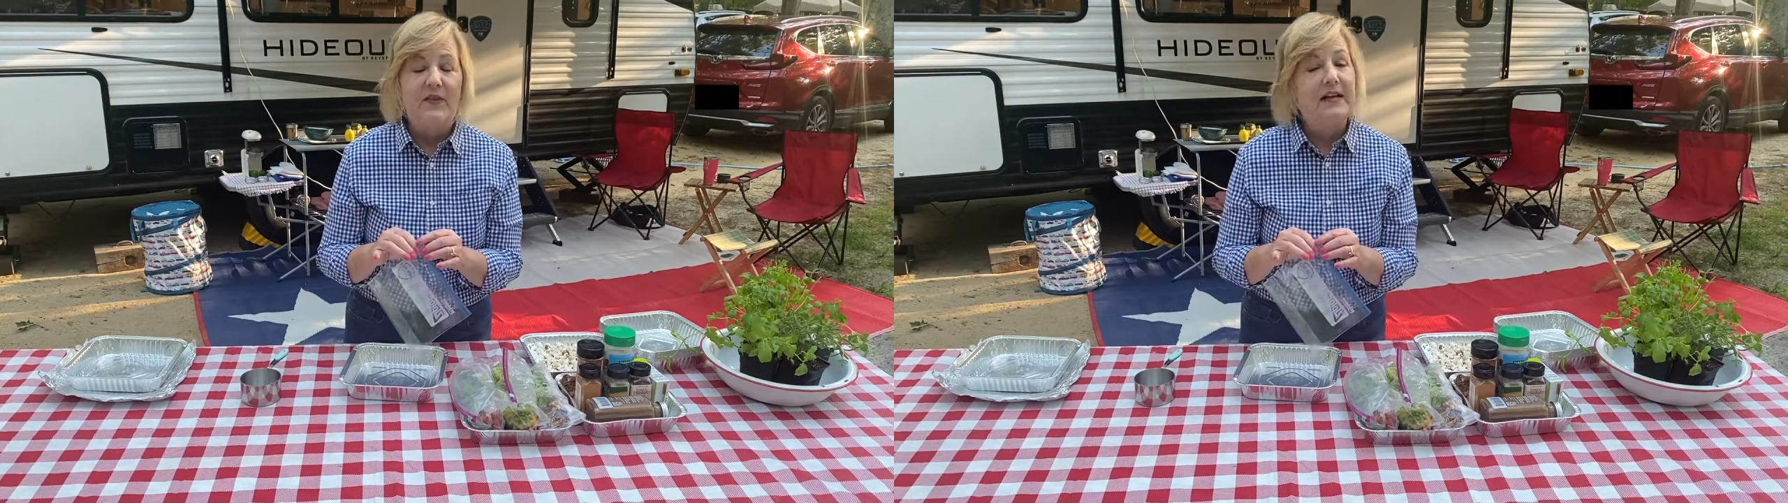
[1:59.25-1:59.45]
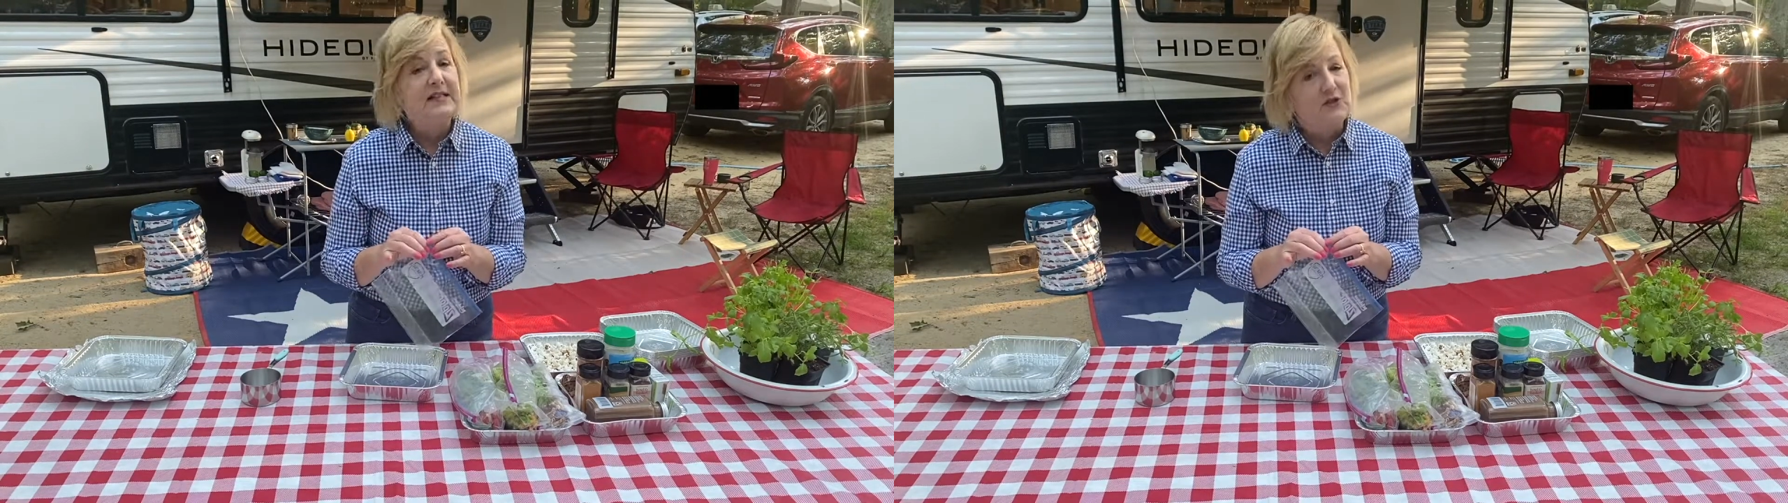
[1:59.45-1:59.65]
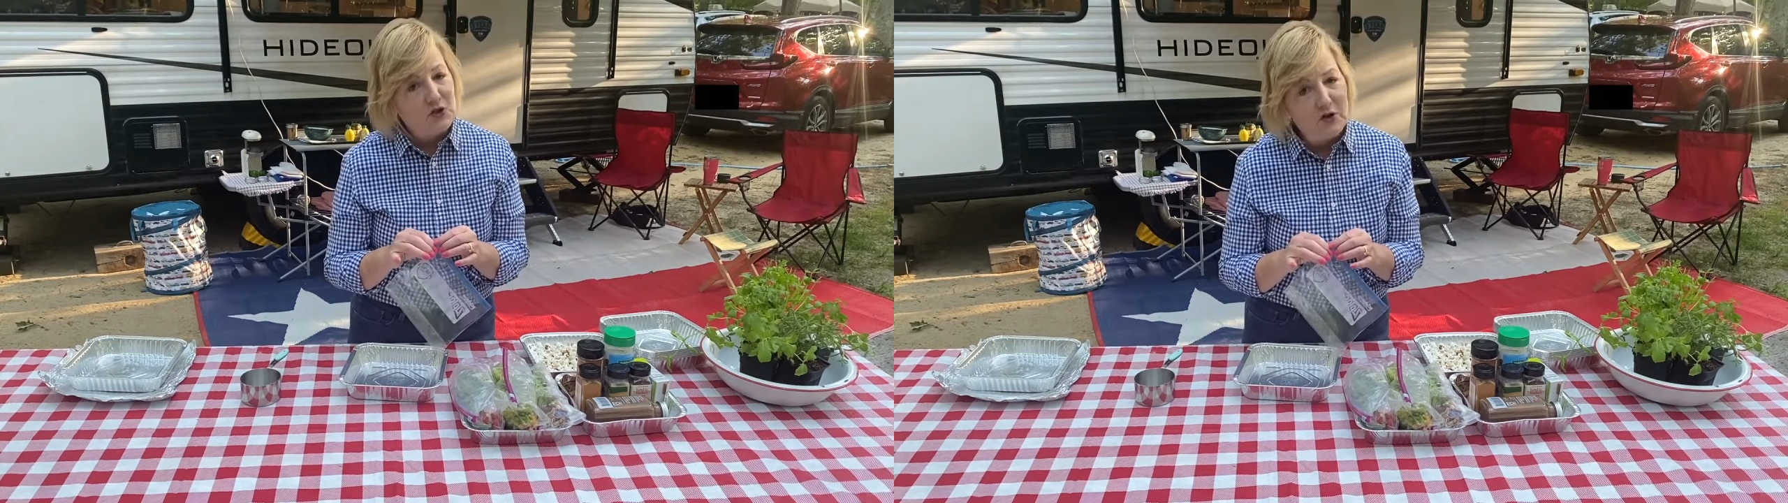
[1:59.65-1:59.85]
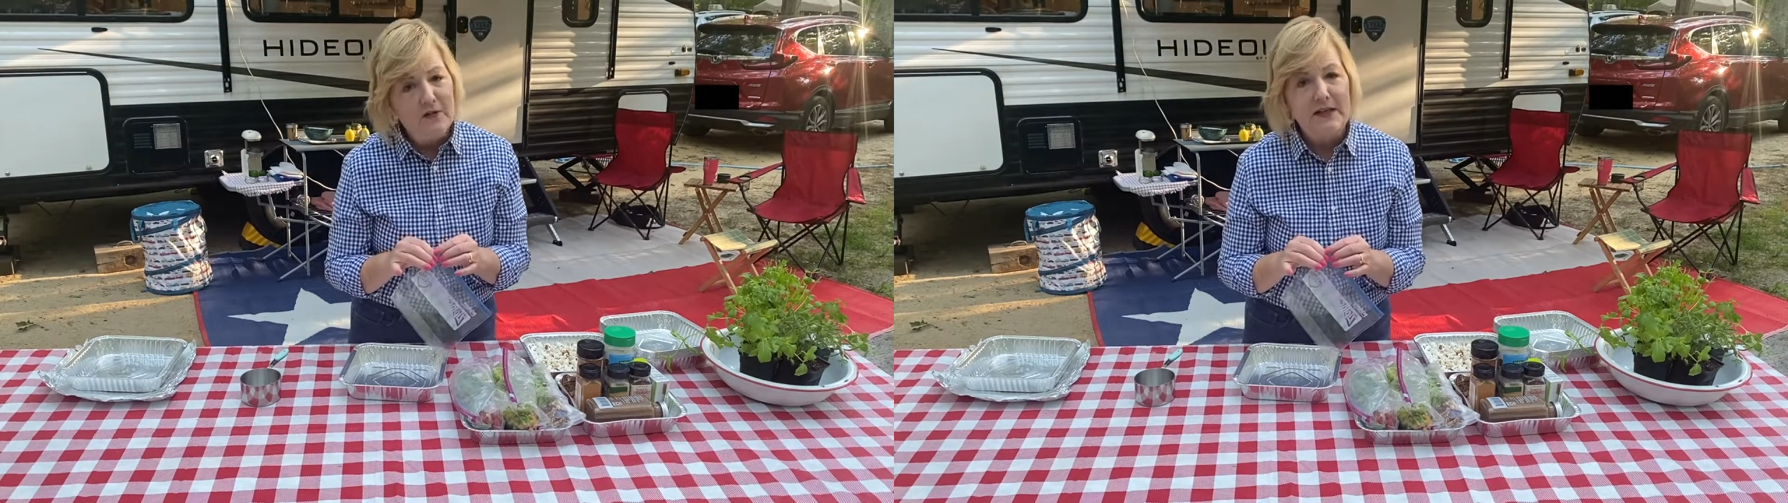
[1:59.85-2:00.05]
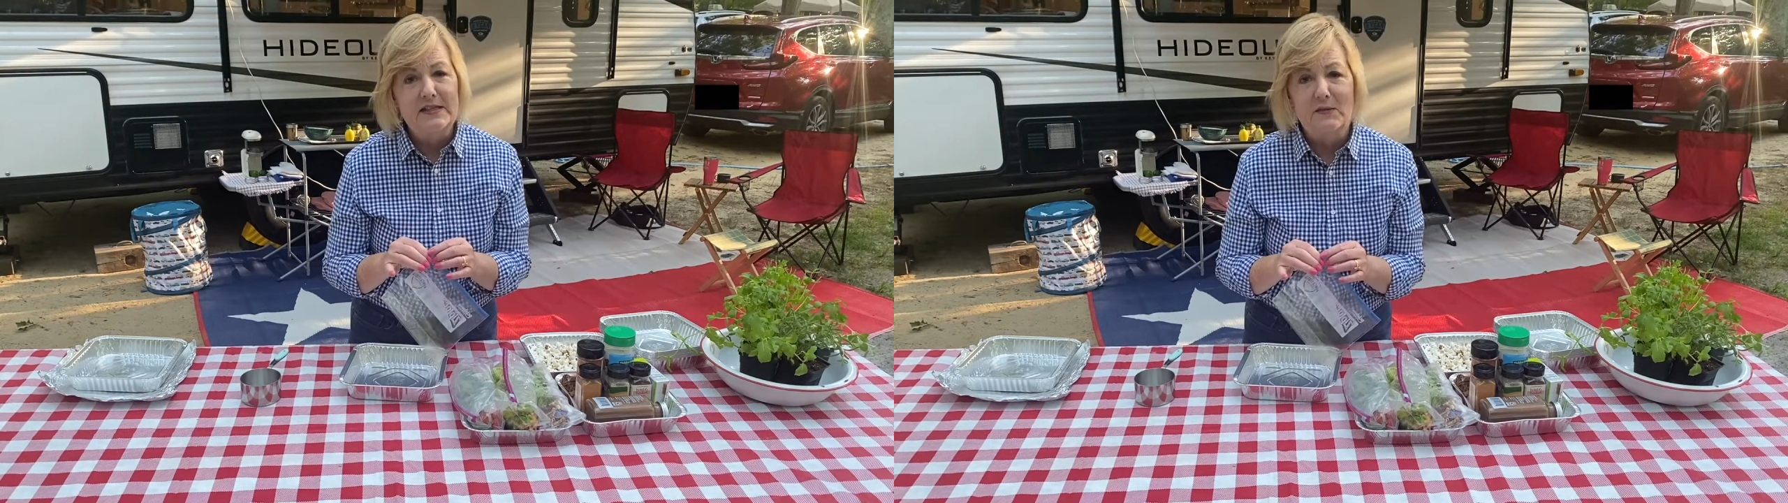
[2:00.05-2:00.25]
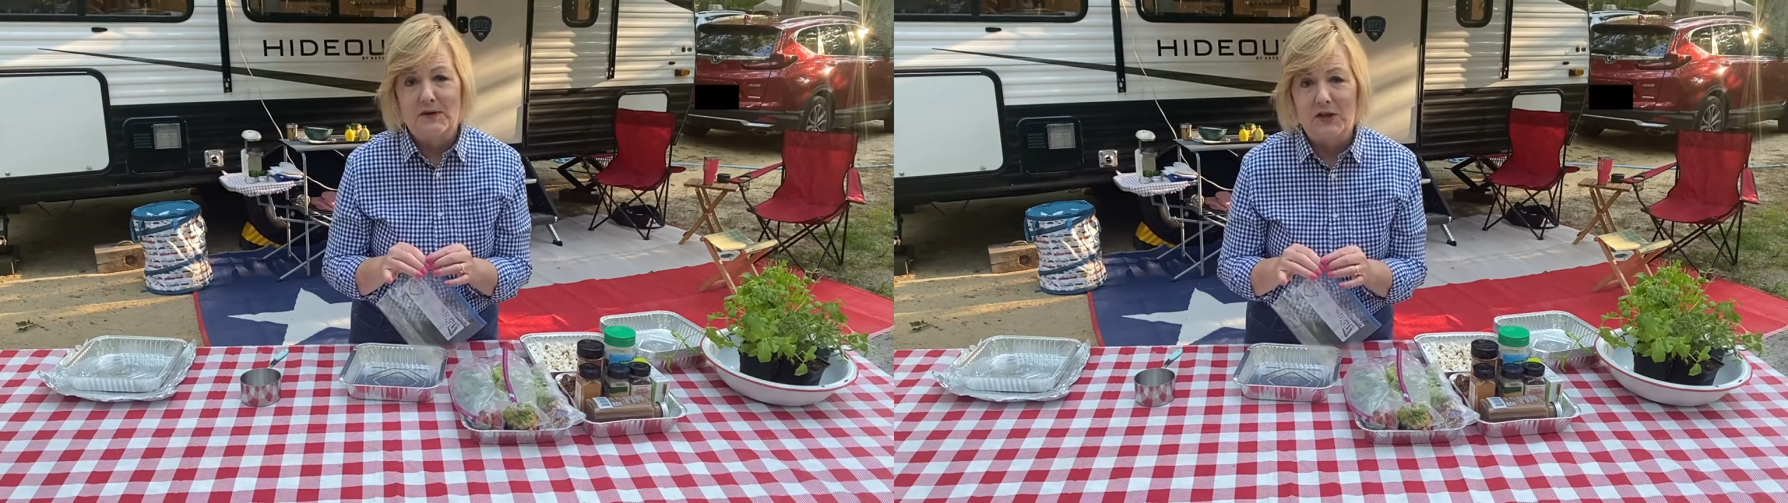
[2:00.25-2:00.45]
That's servings with